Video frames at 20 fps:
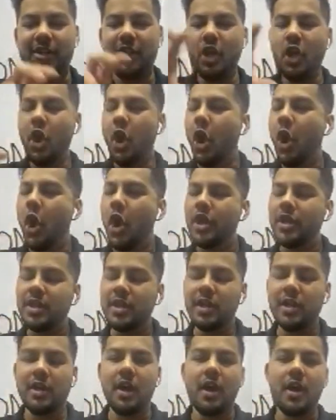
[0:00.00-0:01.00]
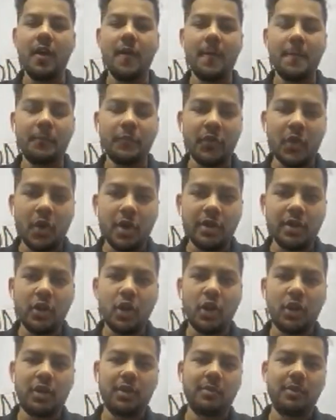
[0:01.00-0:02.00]
on a
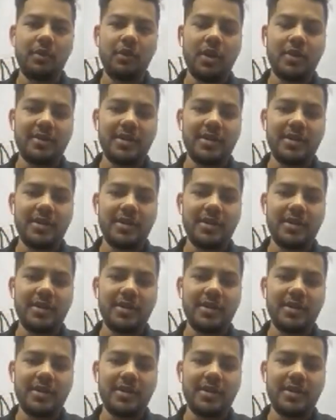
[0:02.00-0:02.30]
lockable